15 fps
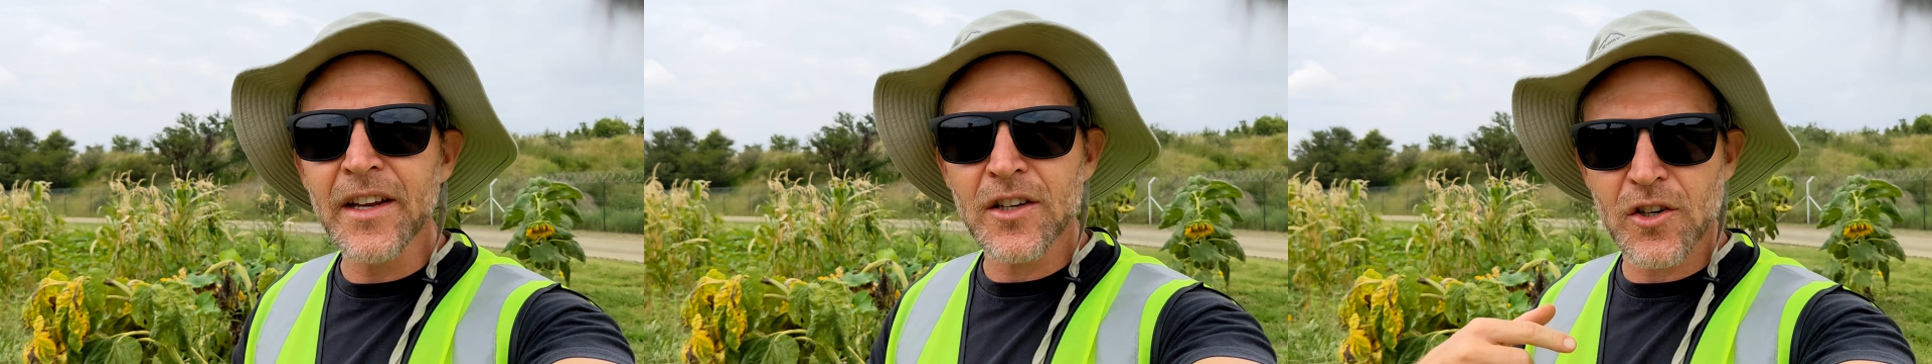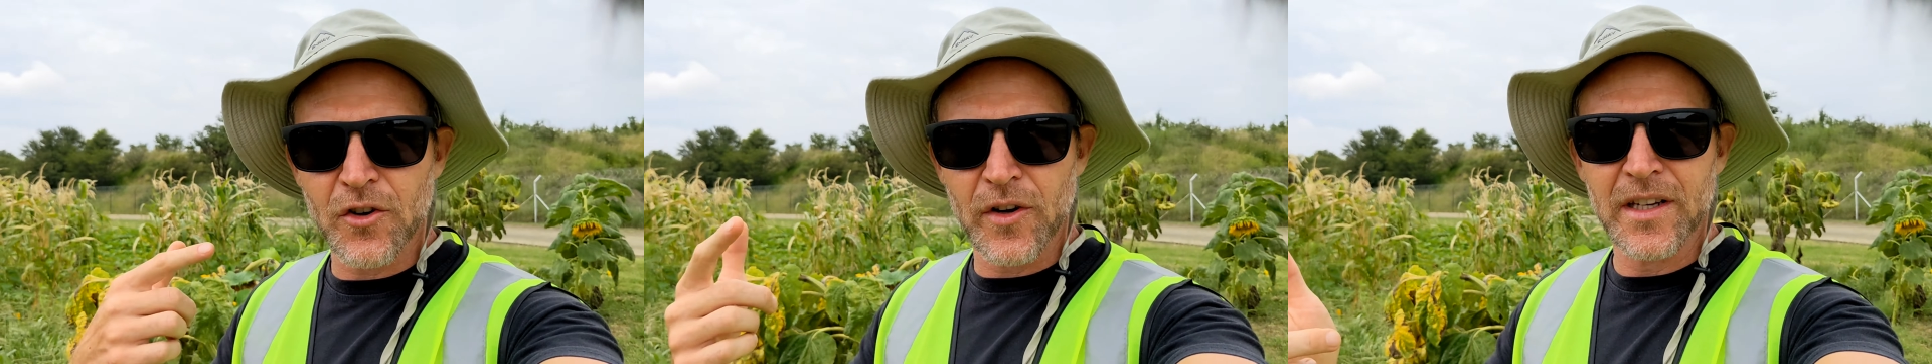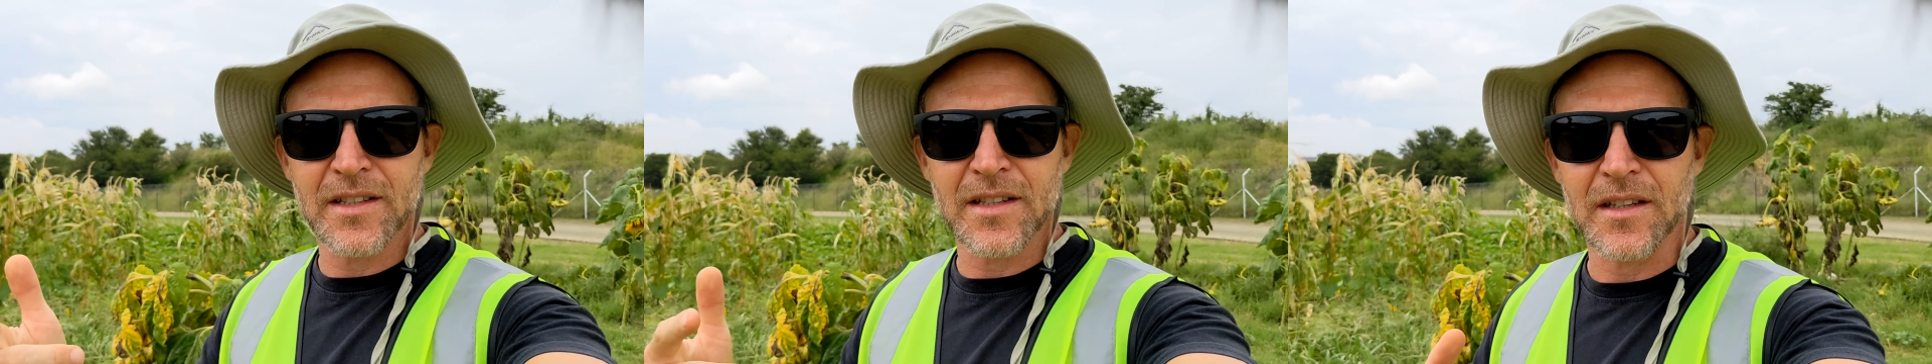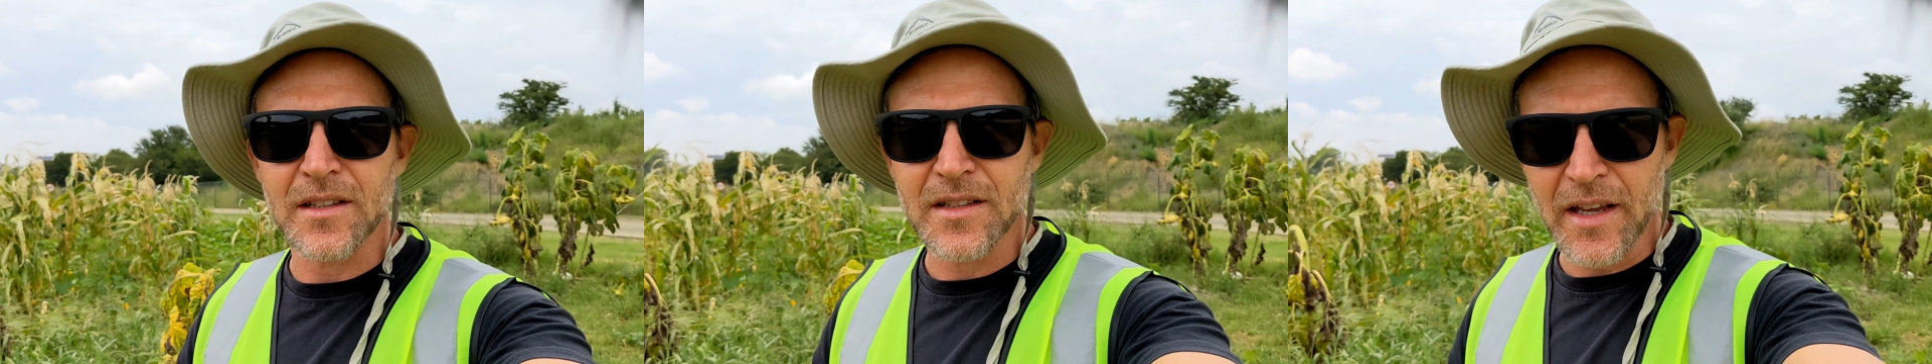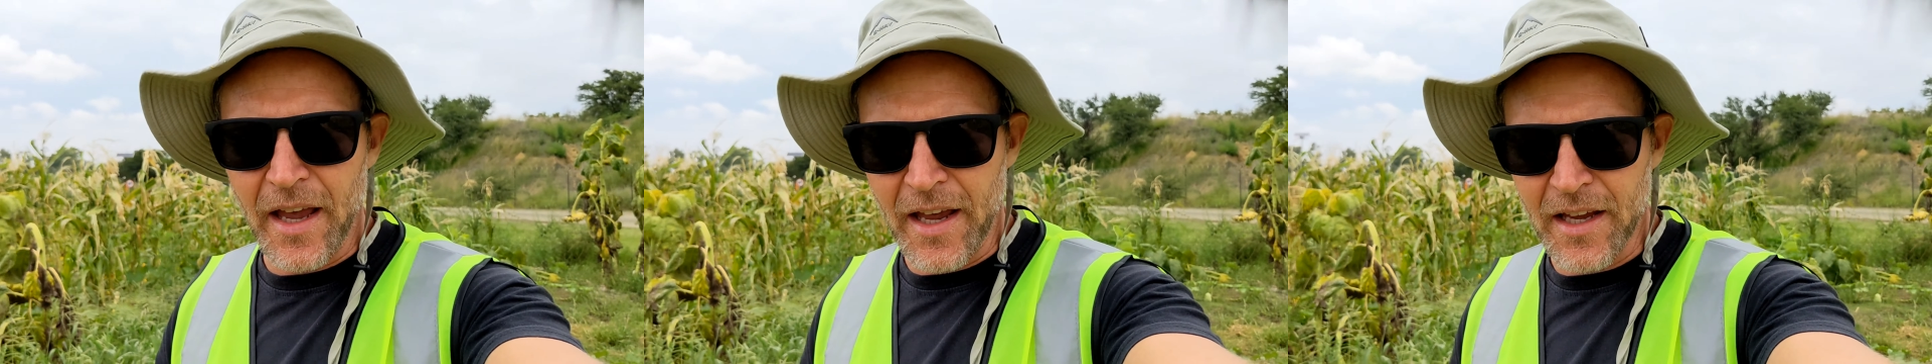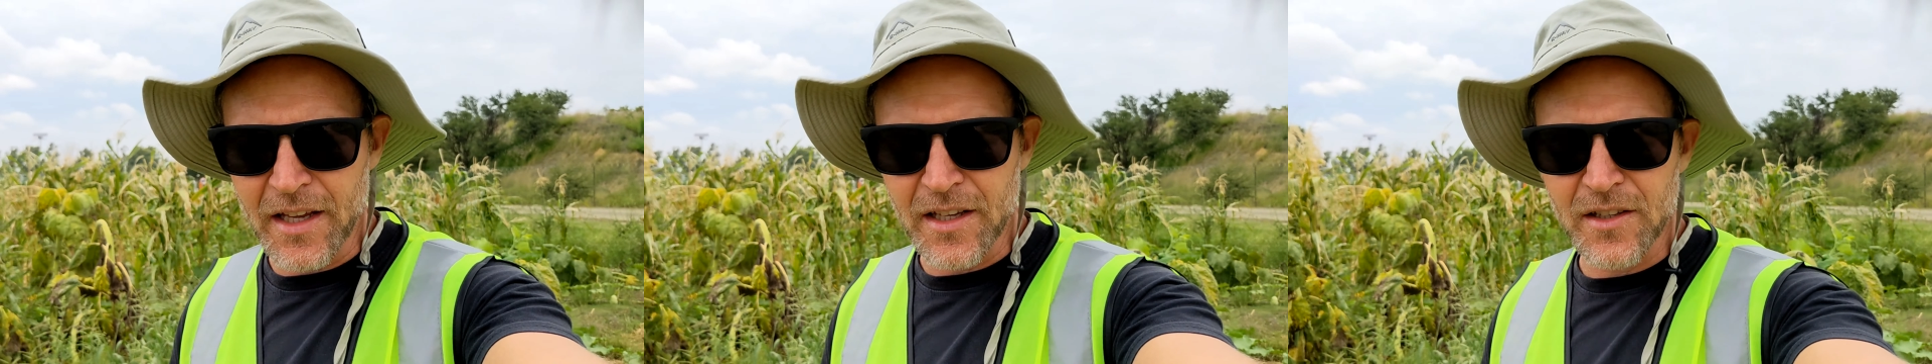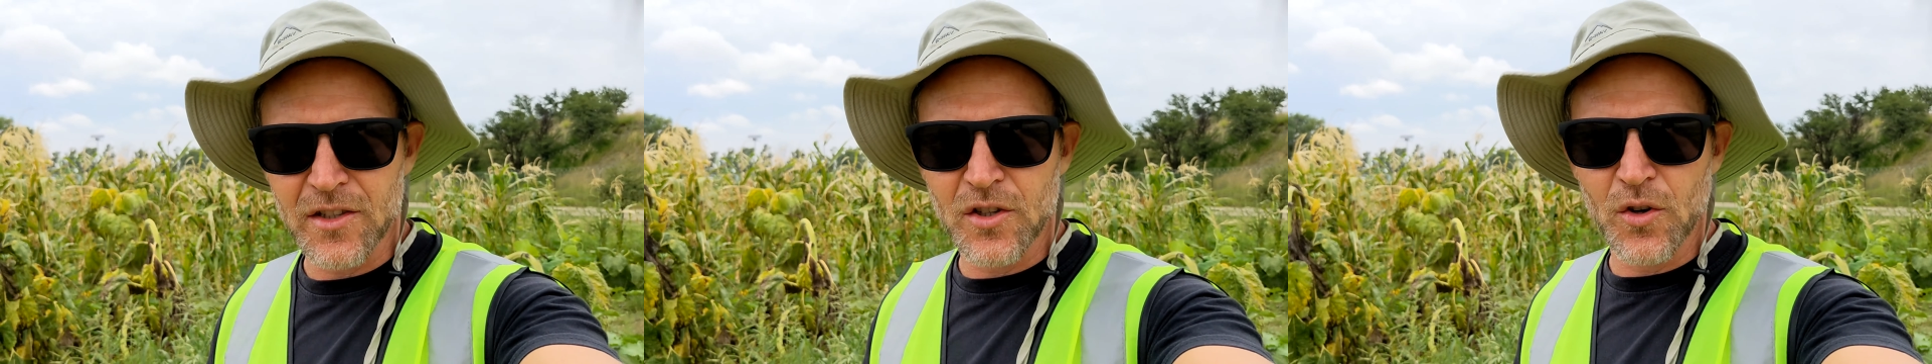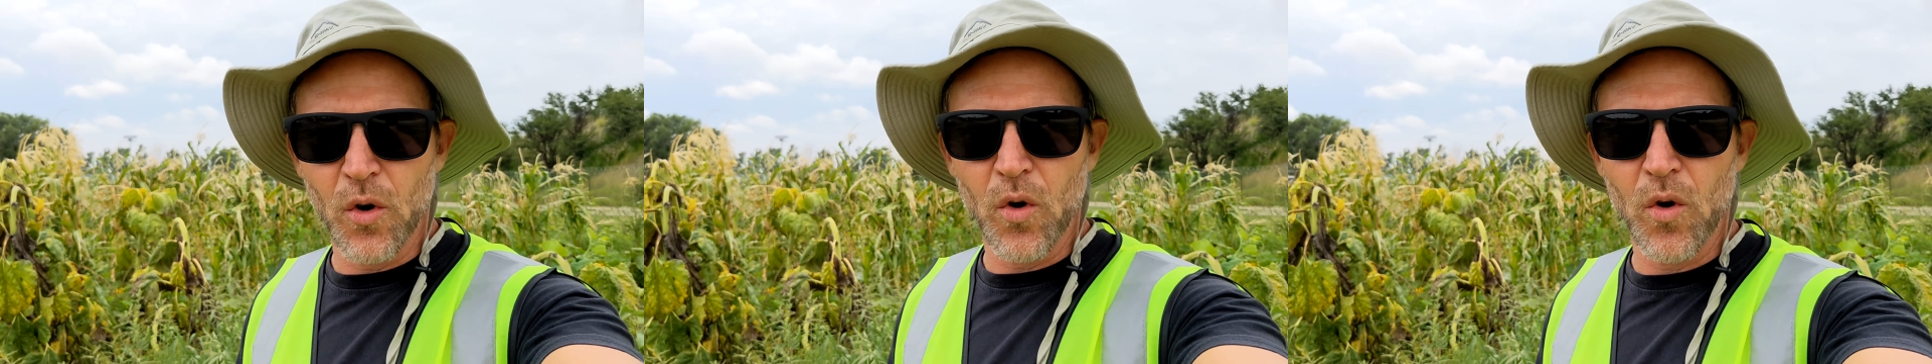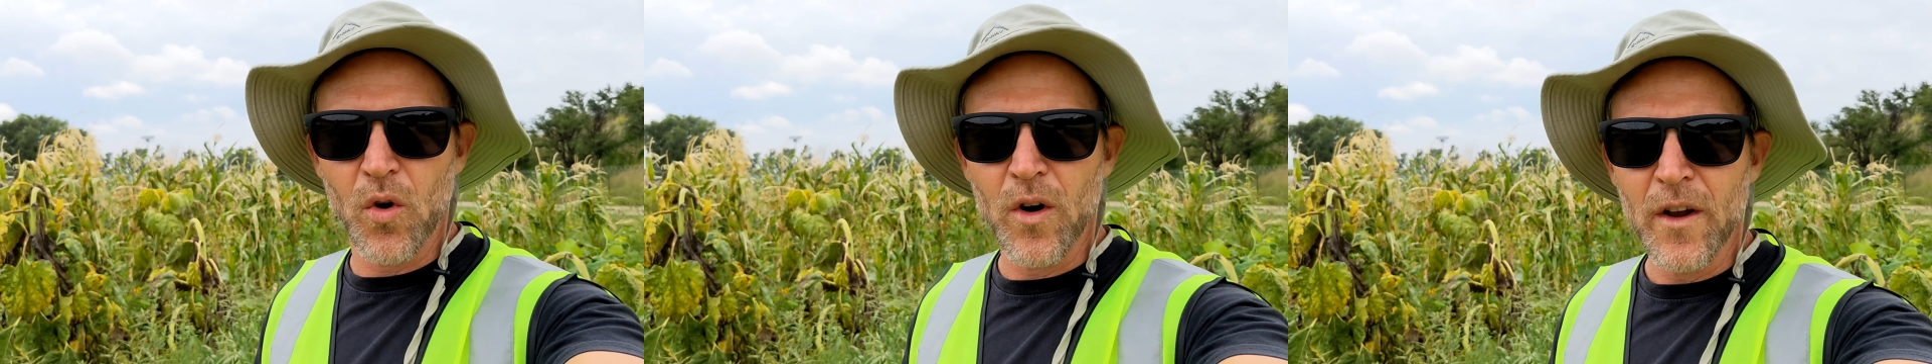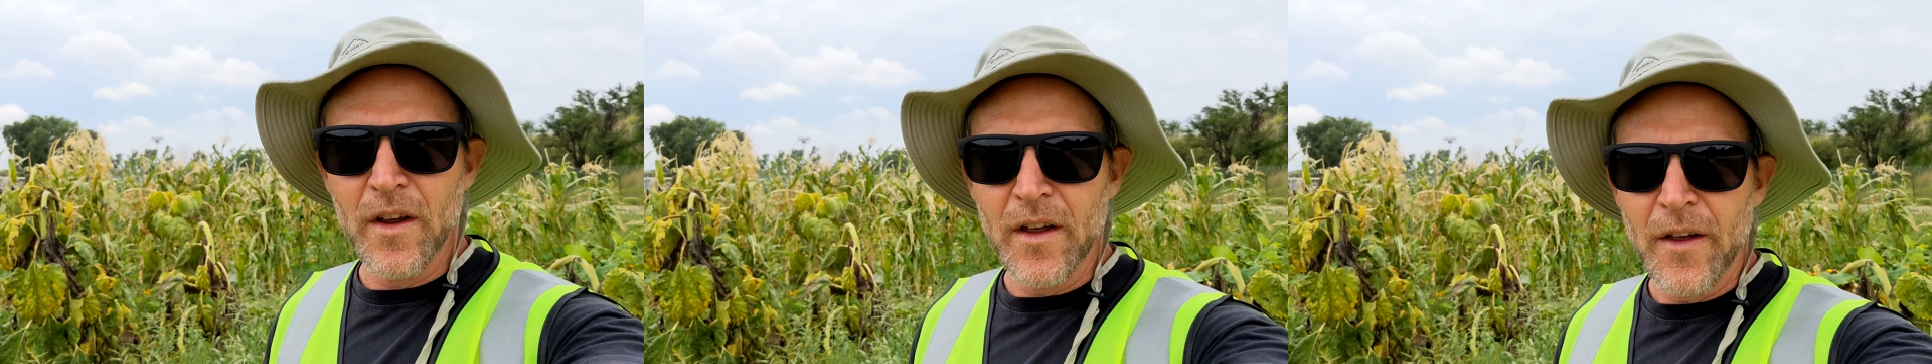increases, and your